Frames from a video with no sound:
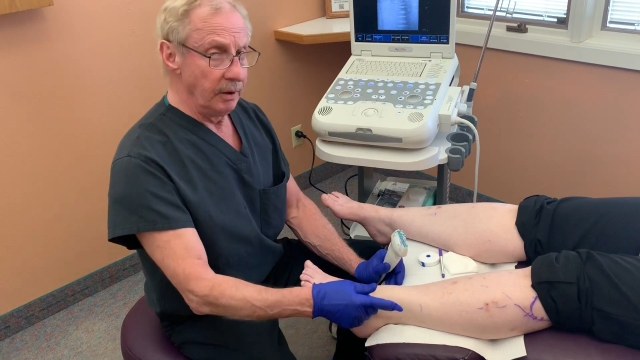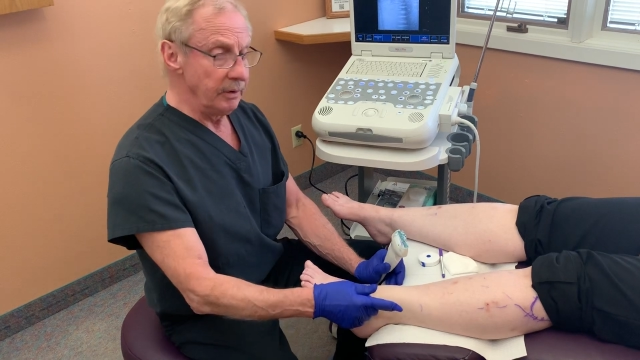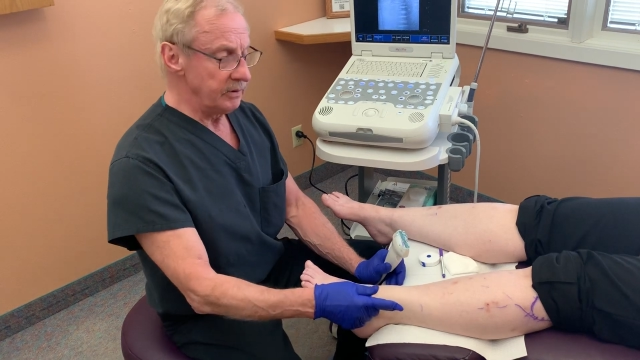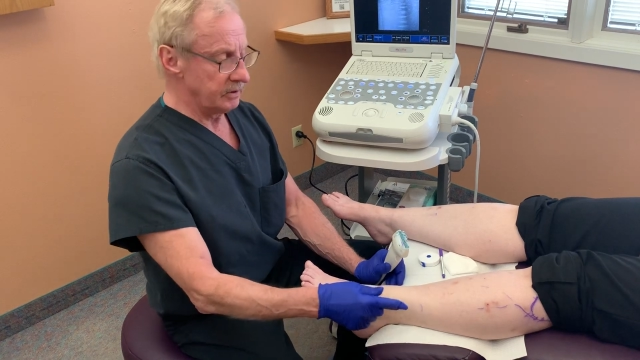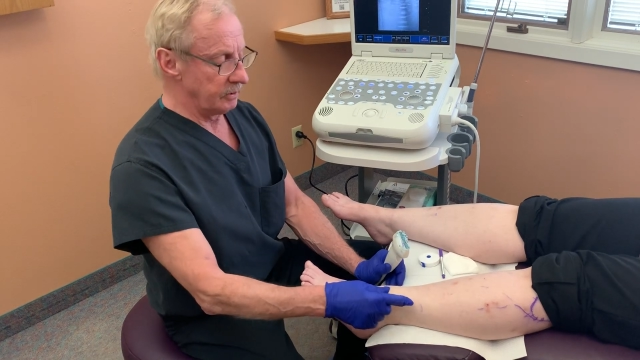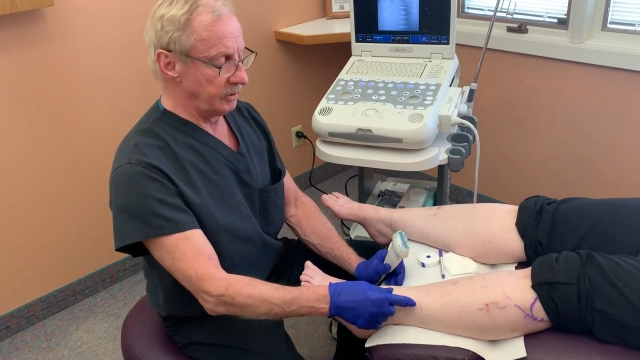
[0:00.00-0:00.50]

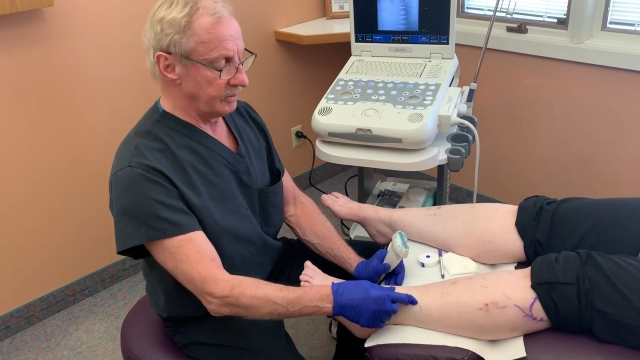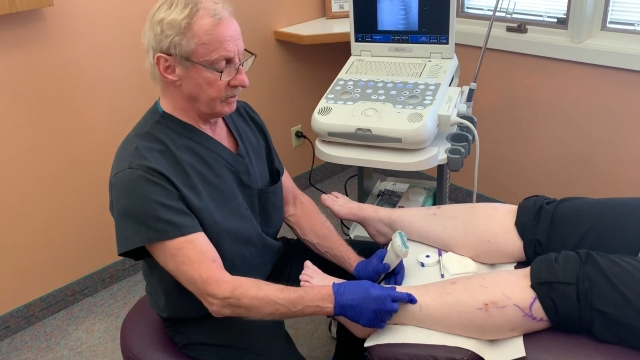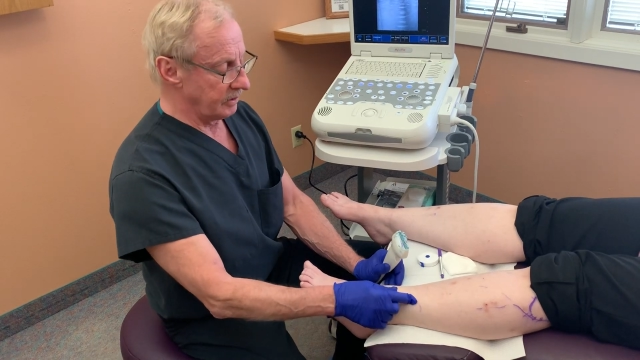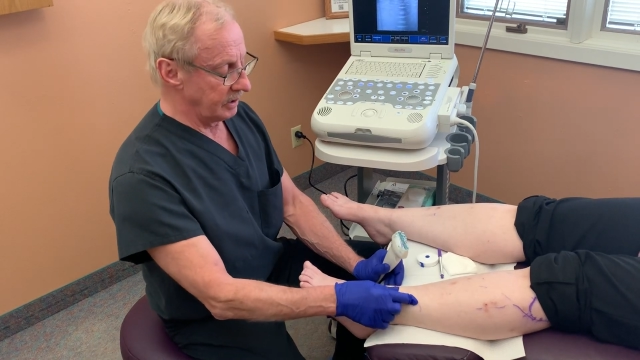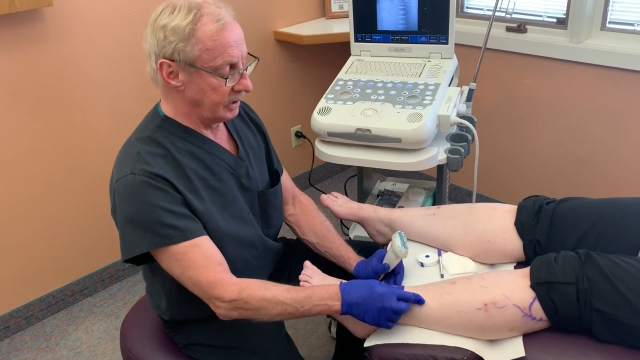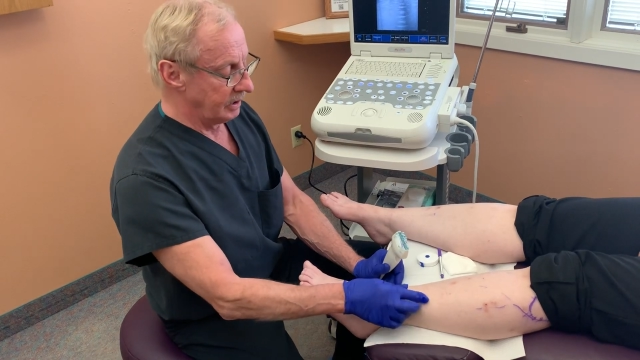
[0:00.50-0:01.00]
noticing
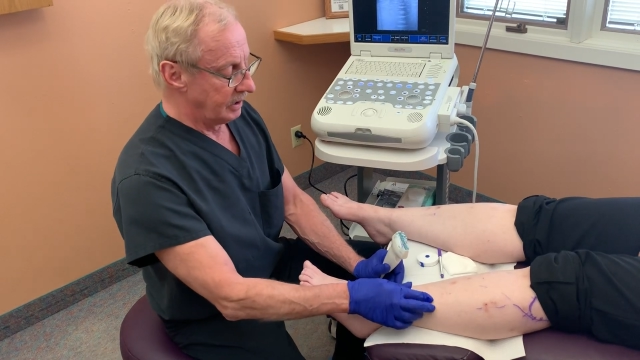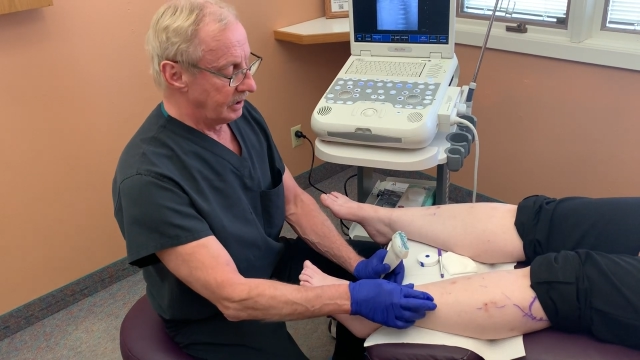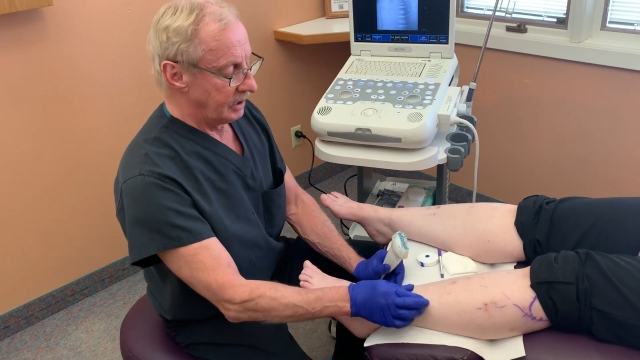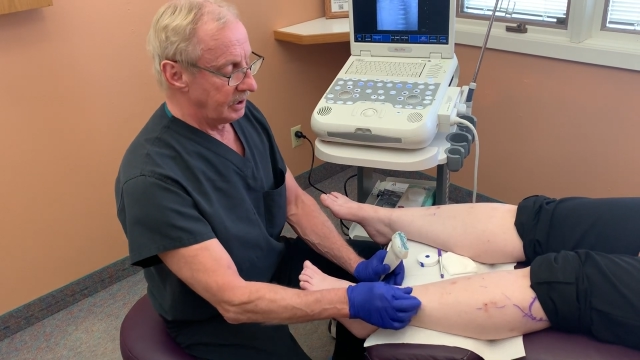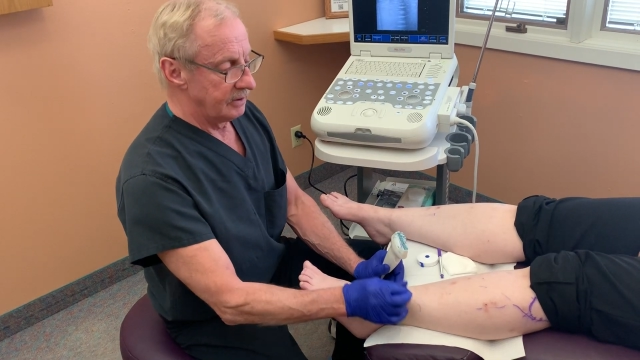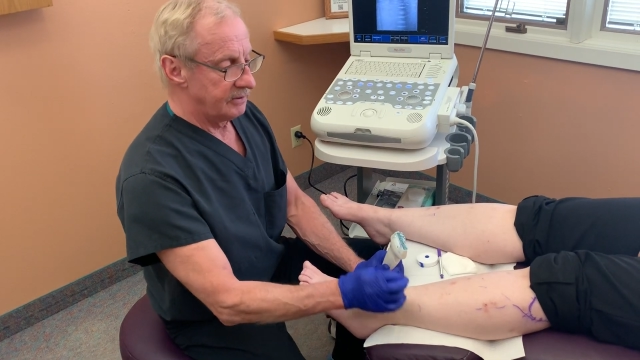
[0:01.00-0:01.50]
recently
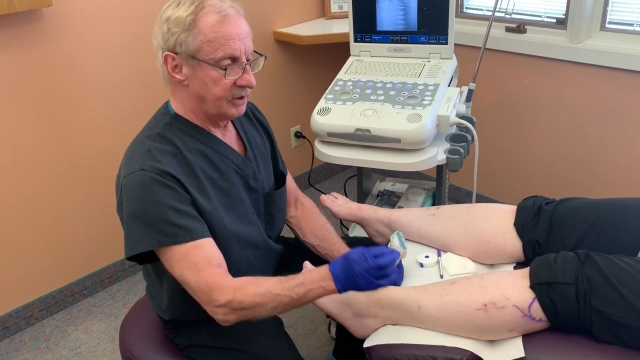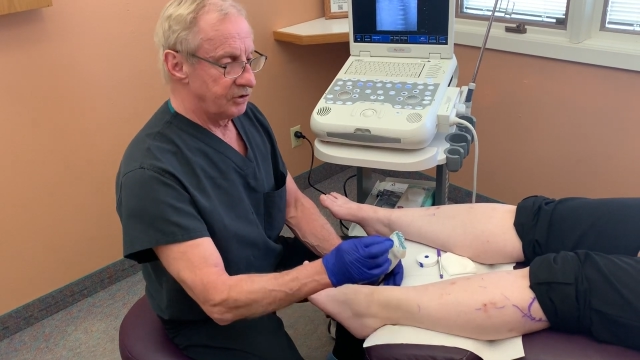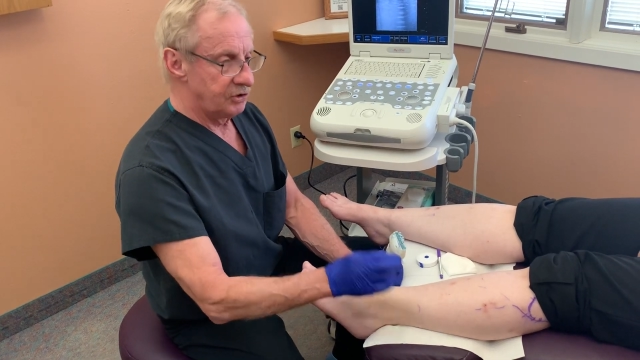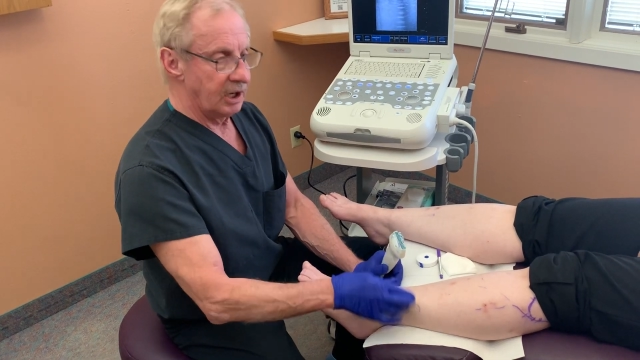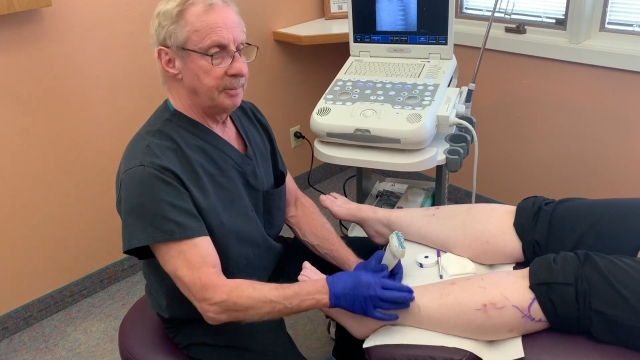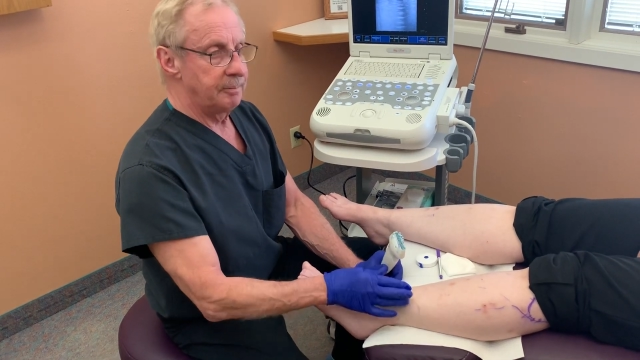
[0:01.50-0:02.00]
is the
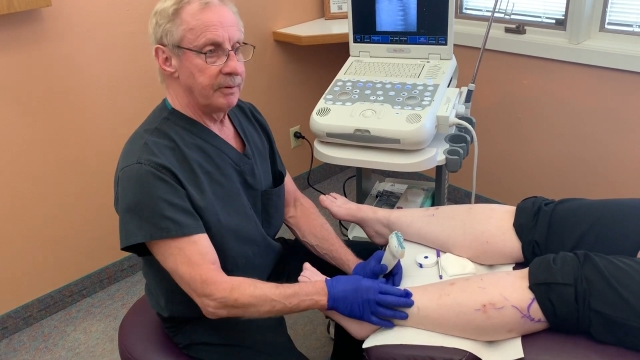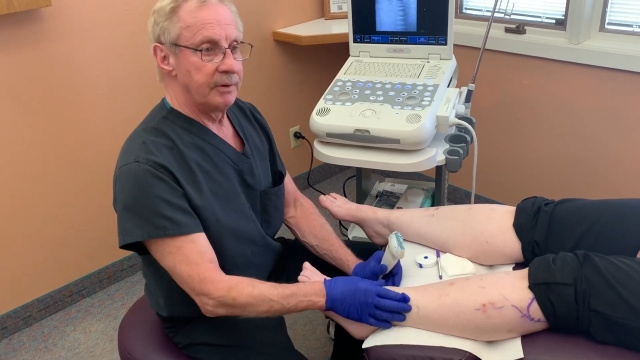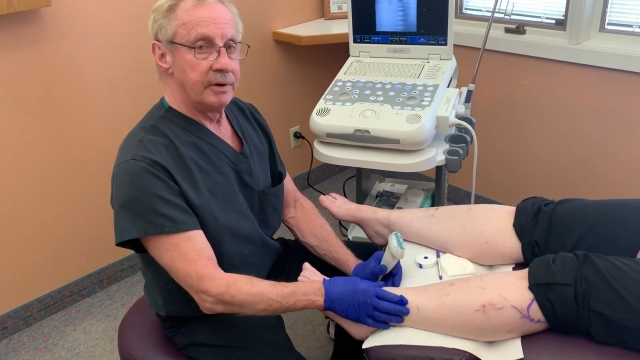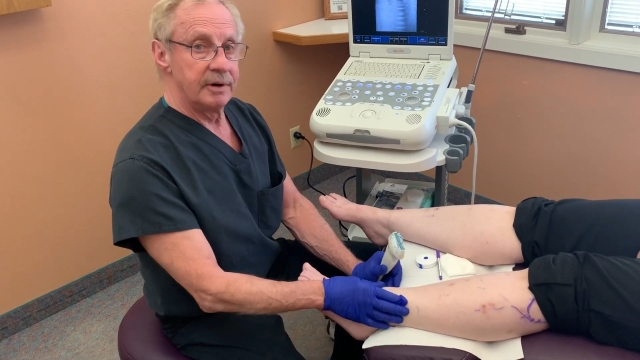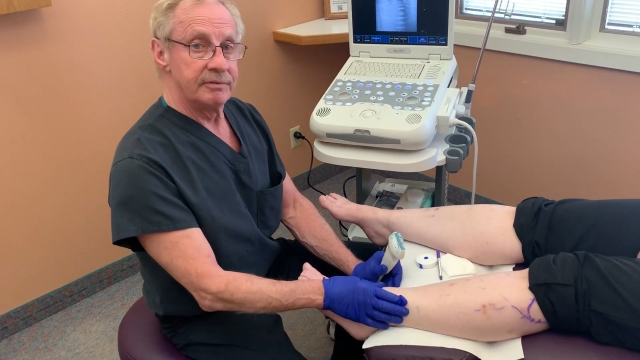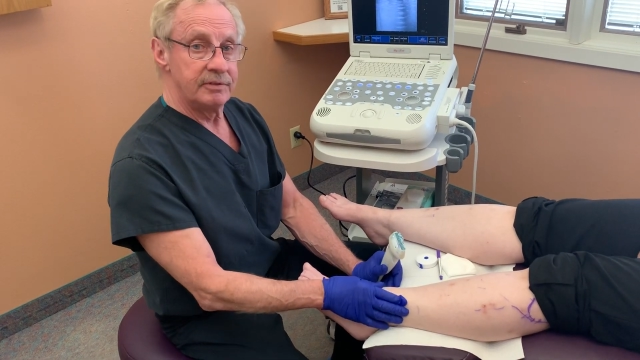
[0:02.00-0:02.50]
shape of the
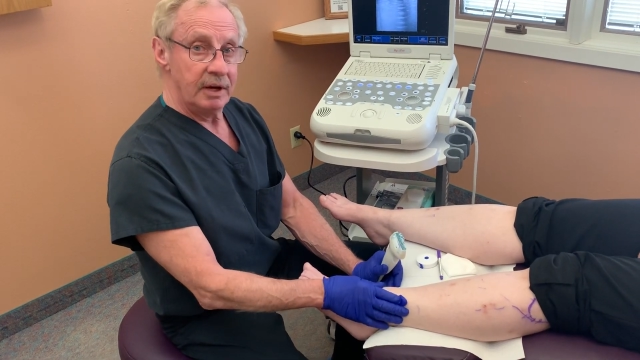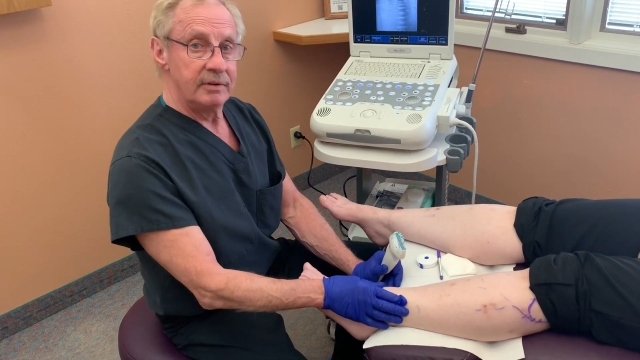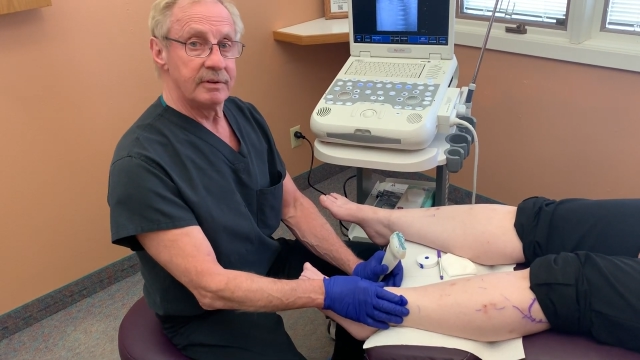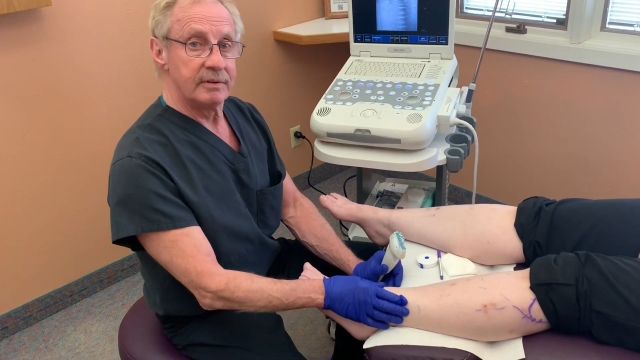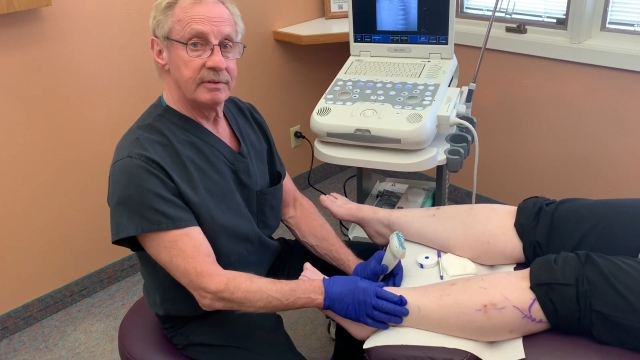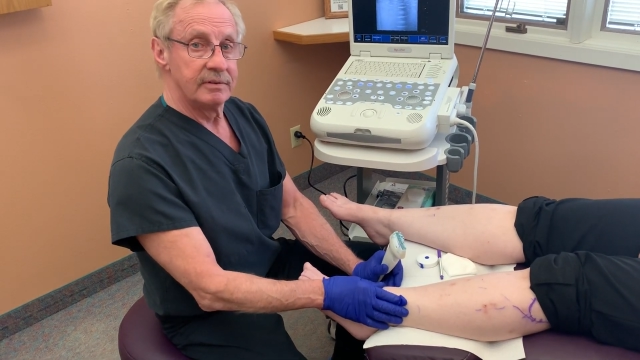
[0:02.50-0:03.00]
nerve
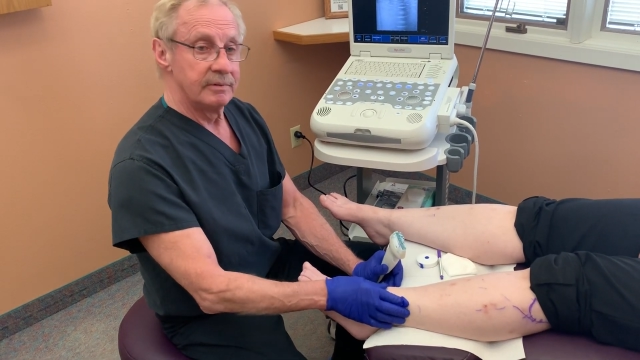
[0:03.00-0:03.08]
changes.